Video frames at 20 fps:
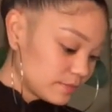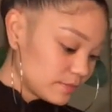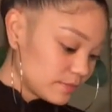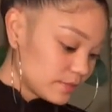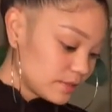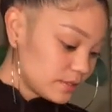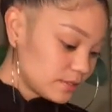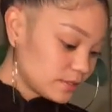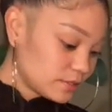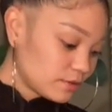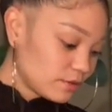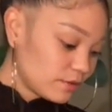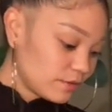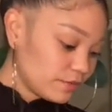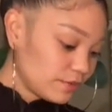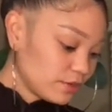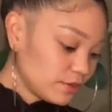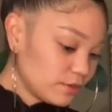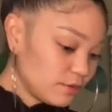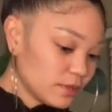So if
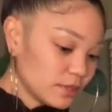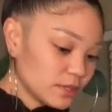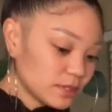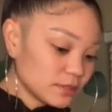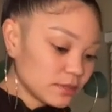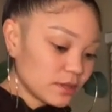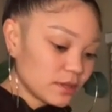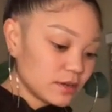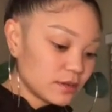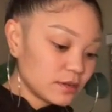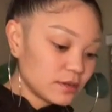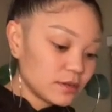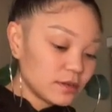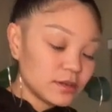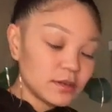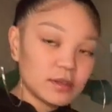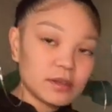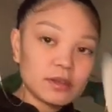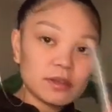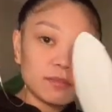you're doing this on
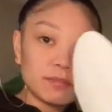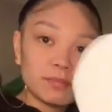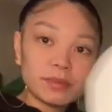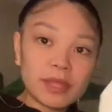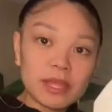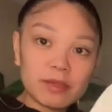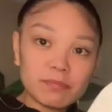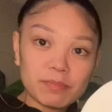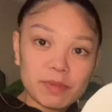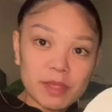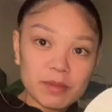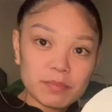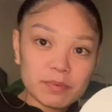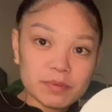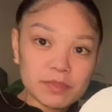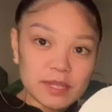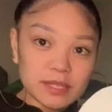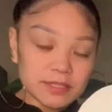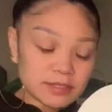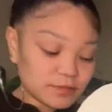blank paper,
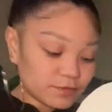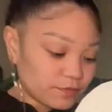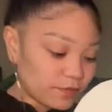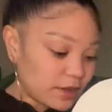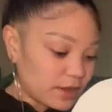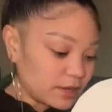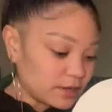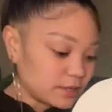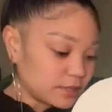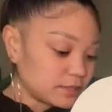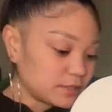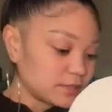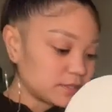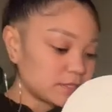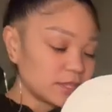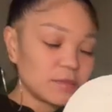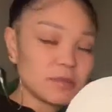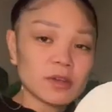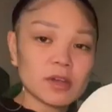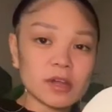that's fine. It's the
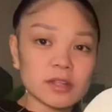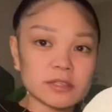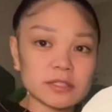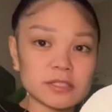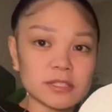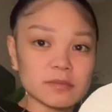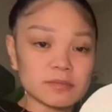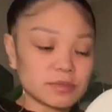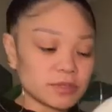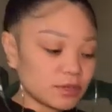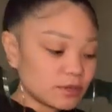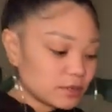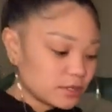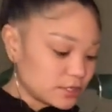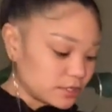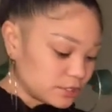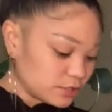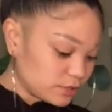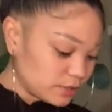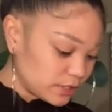same concept. So you're
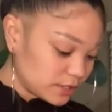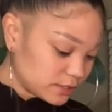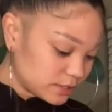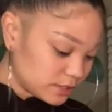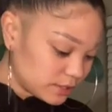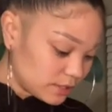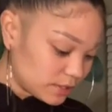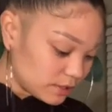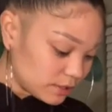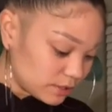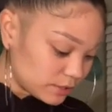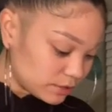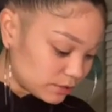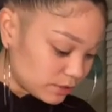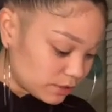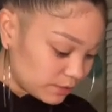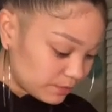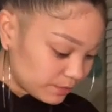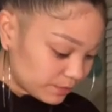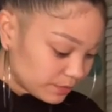gonna trace it here, I'll show
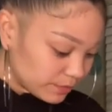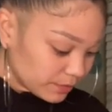you.